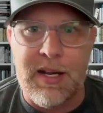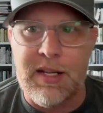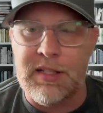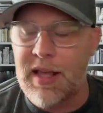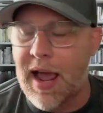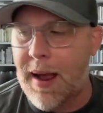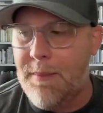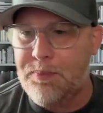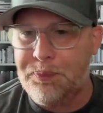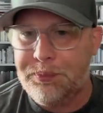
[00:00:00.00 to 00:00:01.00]
is that
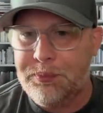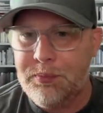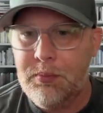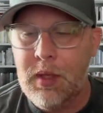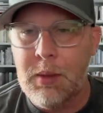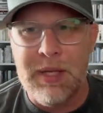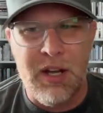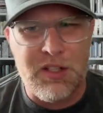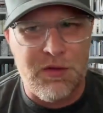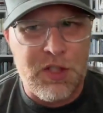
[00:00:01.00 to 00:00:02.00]

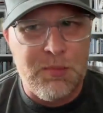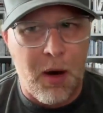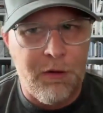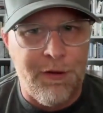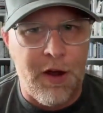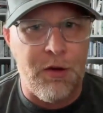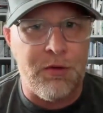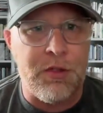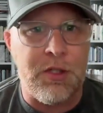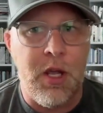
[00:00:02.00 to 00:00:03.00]
because of
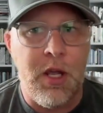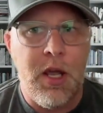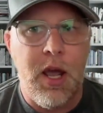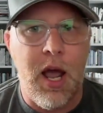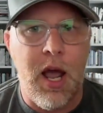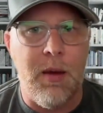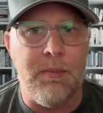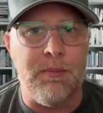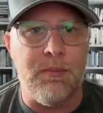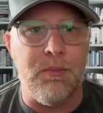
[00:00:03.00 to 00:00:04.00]
smartphones,
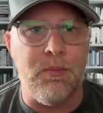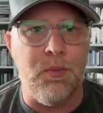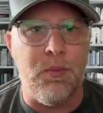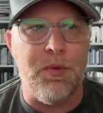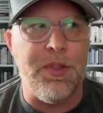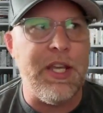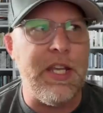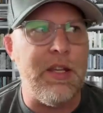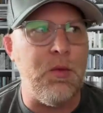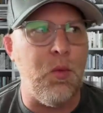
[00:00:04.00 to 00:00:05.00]

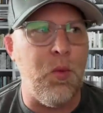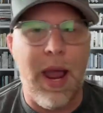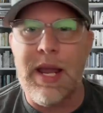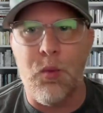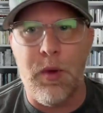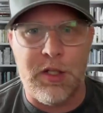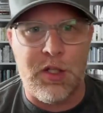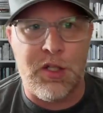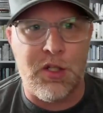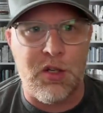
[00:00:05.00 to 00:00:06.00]
the way in
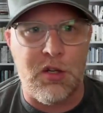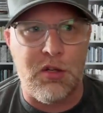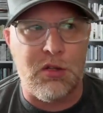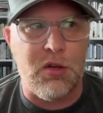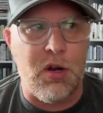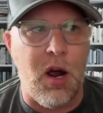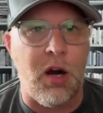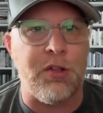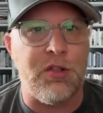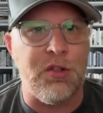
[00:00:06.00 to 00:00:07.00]
which our
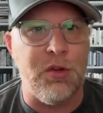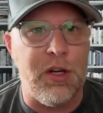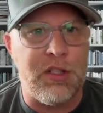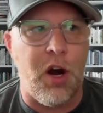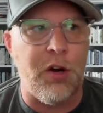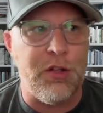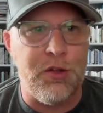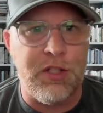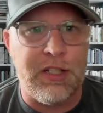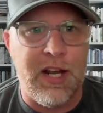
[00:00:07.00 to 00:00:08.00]
students are
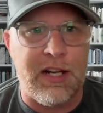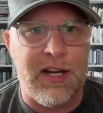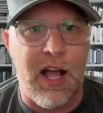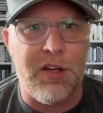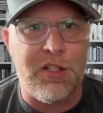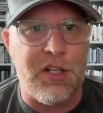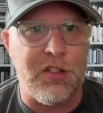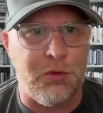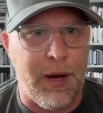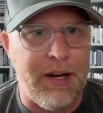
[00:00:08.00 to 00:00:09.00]
using technology is
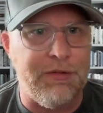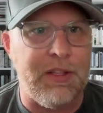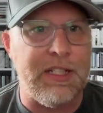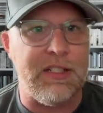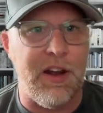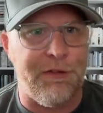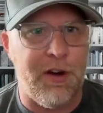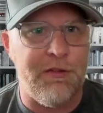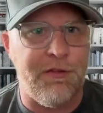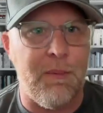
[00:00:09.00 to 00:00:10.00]
gravely
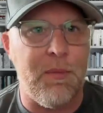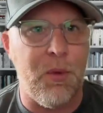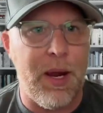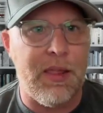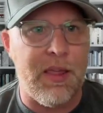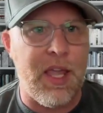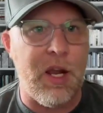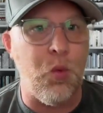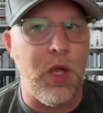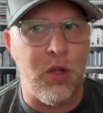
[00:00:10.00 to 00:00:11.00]
different from the way that they
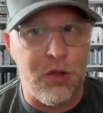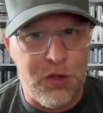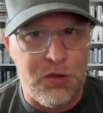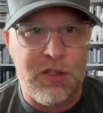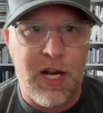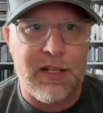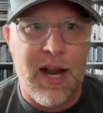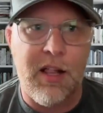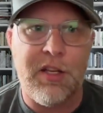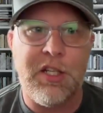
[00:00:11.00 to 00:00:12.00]
will use
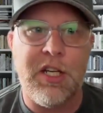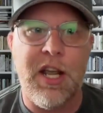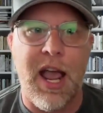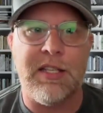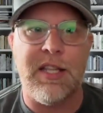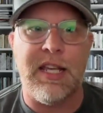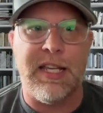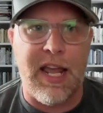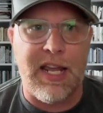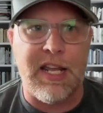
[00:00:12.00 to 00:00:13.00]
technology as they
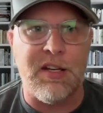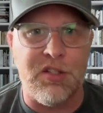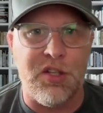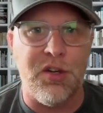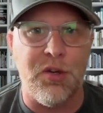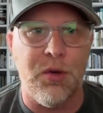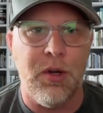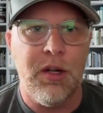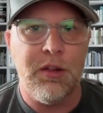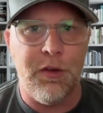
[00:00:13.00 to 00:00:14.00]
get into
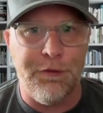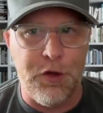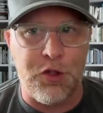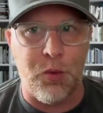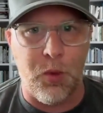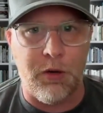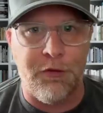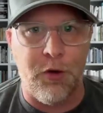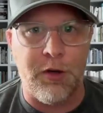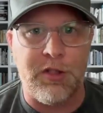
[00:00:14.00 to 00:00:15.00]
the future
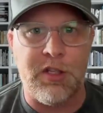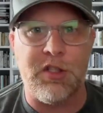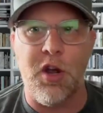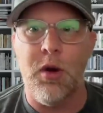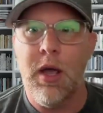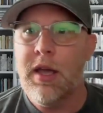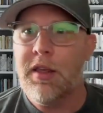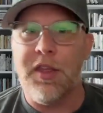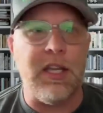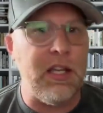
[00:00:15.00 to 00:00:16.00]
workforce. And so
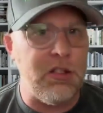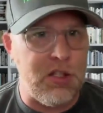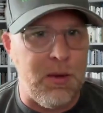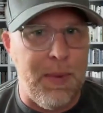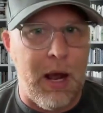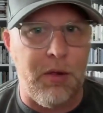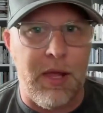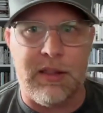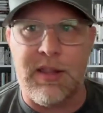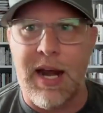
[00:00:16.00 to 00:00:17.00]
thinking just about
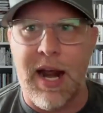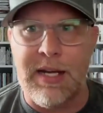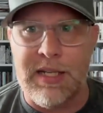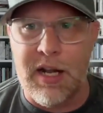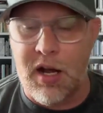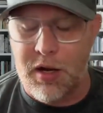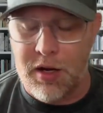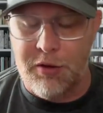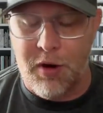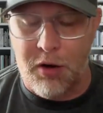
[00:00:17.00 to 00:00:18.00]
like that idea
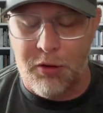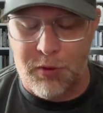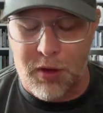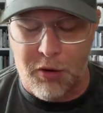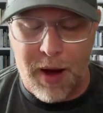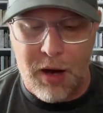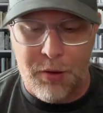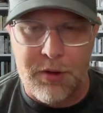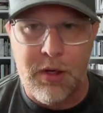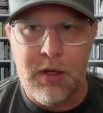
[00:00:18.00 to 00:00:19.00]

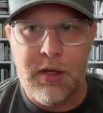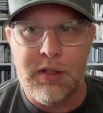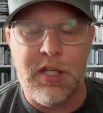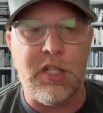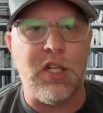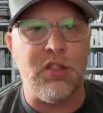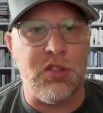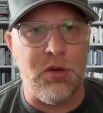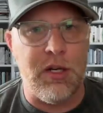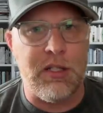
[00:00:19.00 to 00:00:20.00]
around teaching
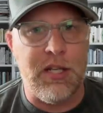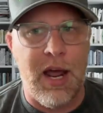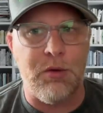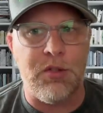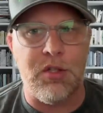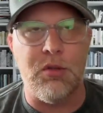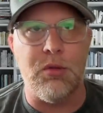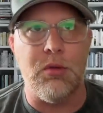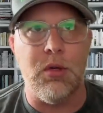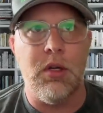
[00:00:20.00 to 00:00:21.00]
students how
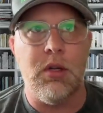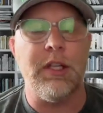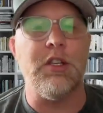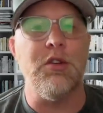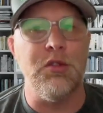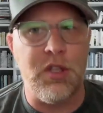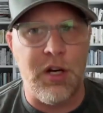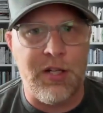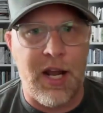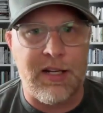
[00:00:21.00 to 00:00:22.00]
to like use their
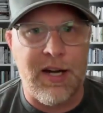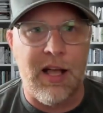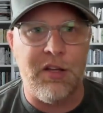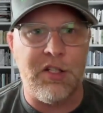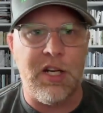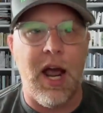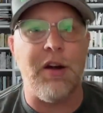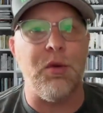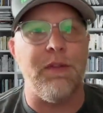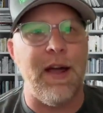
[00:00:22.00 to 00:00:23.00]
technology, how
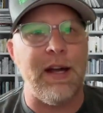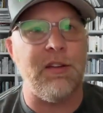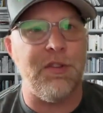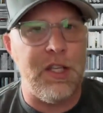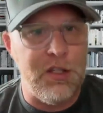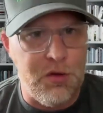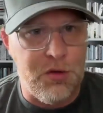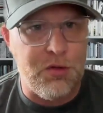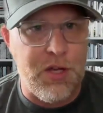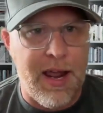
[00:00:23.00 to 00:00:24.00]
to effectively
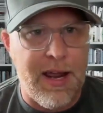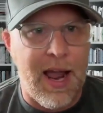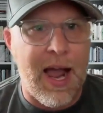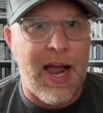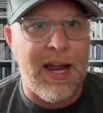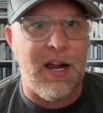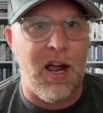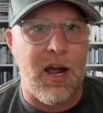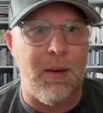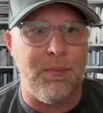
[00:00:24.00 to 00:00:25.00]
use AI,
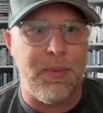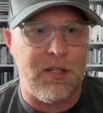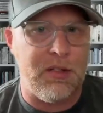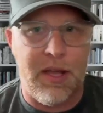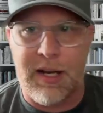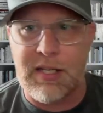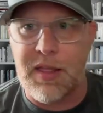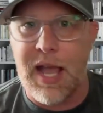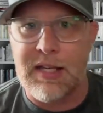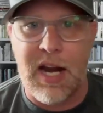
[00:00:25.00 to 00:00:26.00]
because like I said,
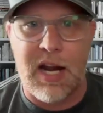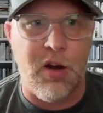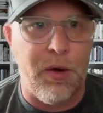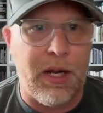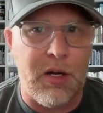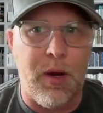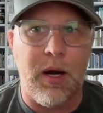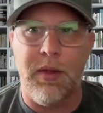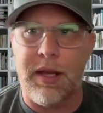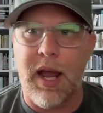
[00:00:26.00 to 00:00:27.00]
that's not going anywhere,
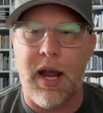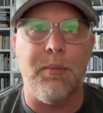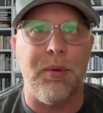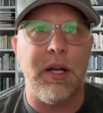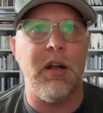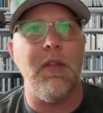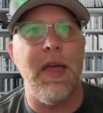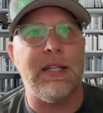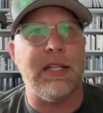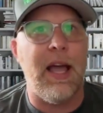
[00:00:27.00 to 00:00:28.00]
and like kind of bringing all
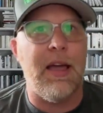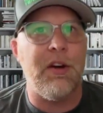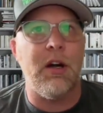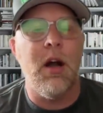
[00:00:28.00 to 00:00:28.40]
that together.